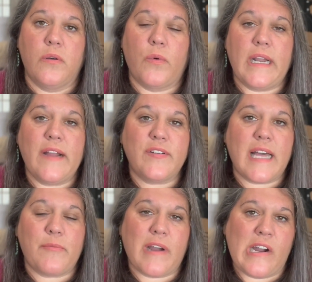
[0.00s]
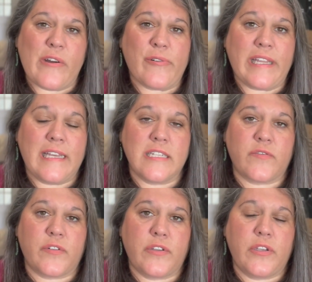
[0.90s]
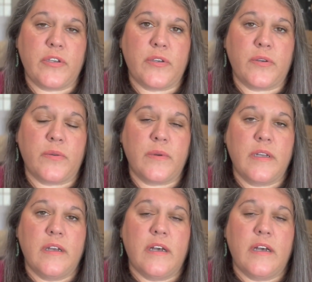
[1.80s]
whatever that priority is for you,